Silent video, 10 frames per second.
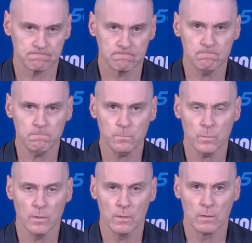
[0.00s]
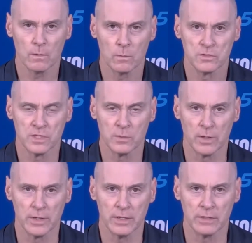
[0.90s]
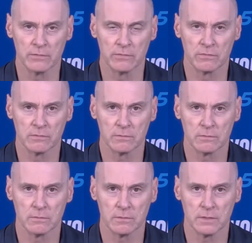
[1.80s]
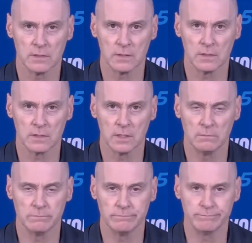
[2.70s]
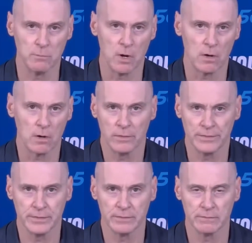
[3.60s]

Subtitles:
we'll see where he is come tomorrow, and then